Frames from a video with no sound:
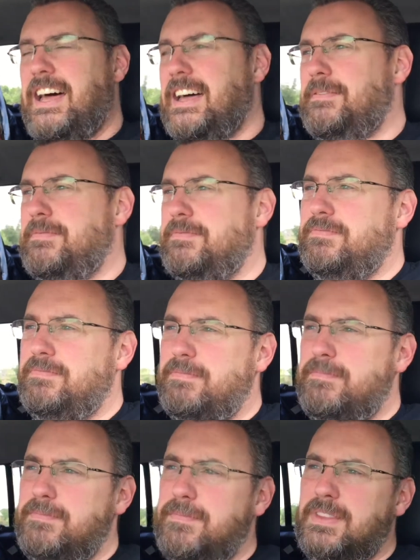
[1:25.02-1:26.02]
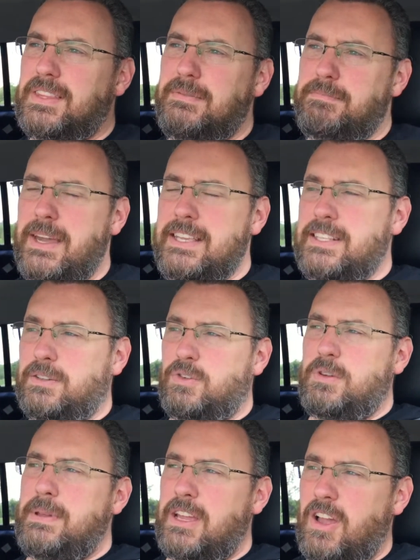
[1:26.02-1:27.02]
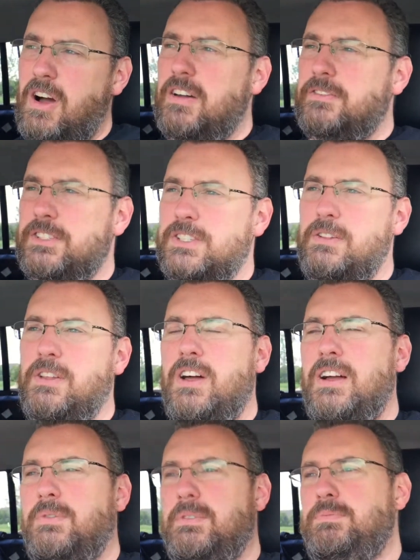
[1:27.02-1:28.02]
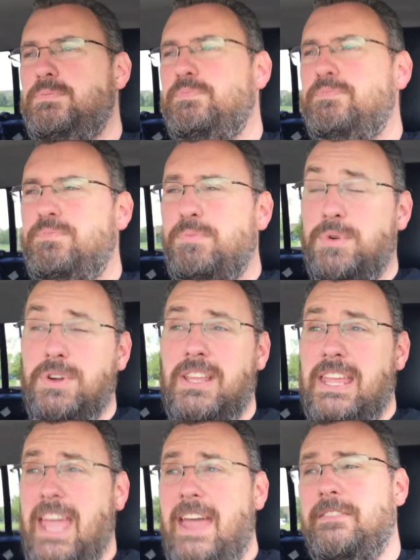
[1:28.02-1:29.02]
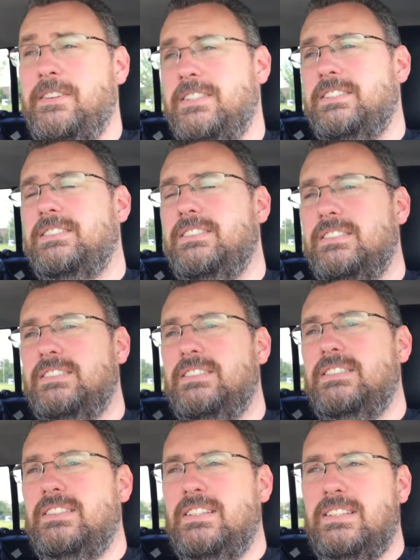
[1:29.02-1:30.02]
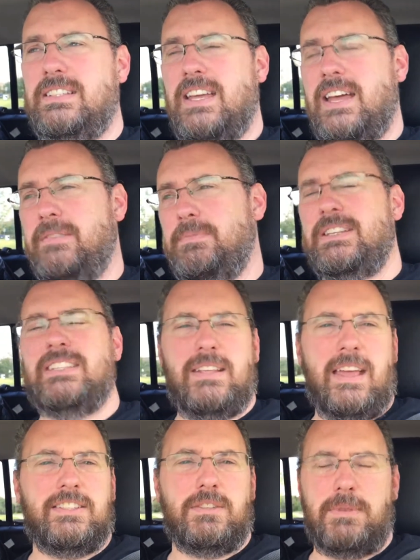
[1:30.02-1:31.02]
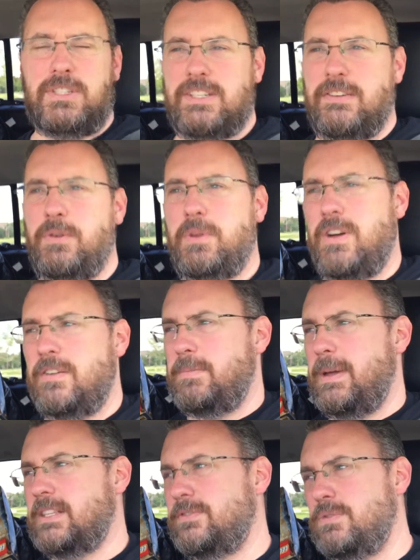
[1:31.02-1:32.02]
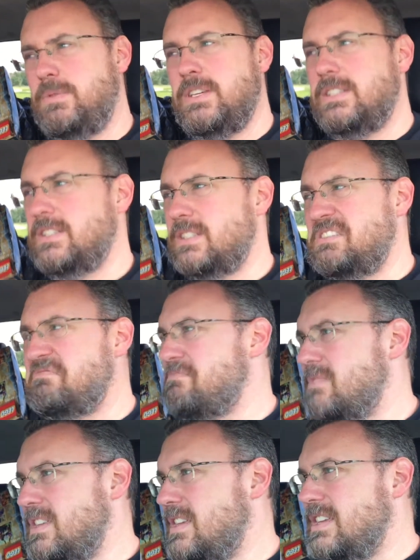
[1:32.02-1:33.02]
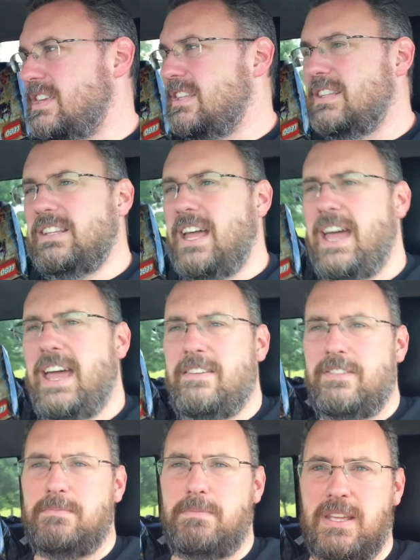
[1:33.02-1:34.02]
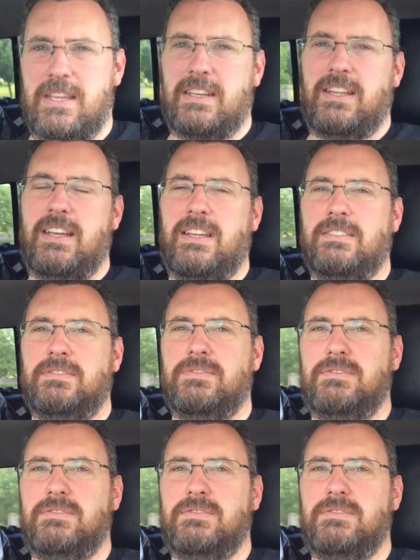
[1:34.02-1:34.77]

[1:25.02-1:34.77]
uh, basically, we've been gone for so long, really haven't. Uh, had so much stuff going on the past few weeks. I haven't been uh,